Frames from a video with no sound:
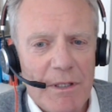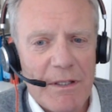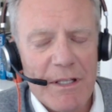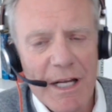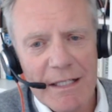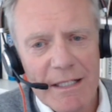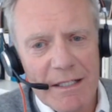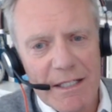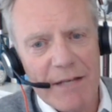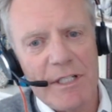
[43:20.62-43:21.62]
but
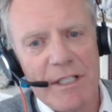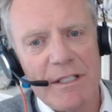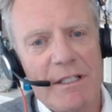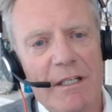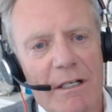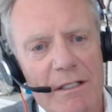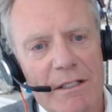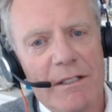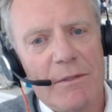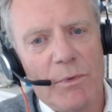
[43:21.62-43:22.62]
1970s
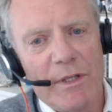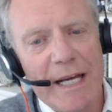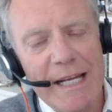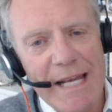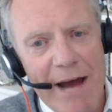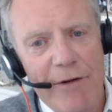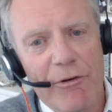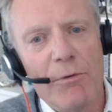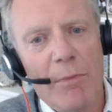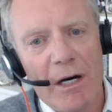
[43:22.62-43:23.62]
started with a
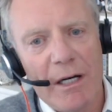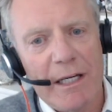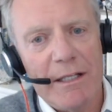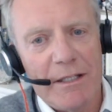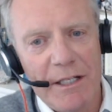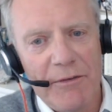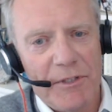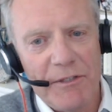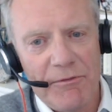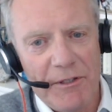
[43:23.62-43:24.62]
narrow market, the
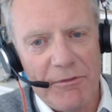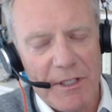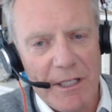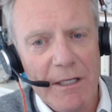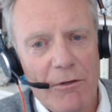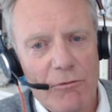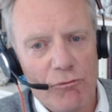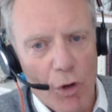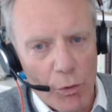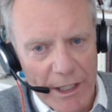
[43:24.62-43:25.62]
Nifty 50
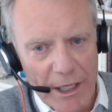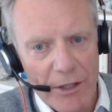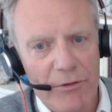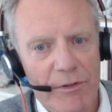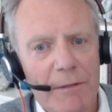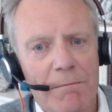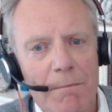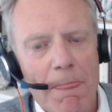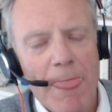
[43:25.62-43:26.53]
rolling yeah. over.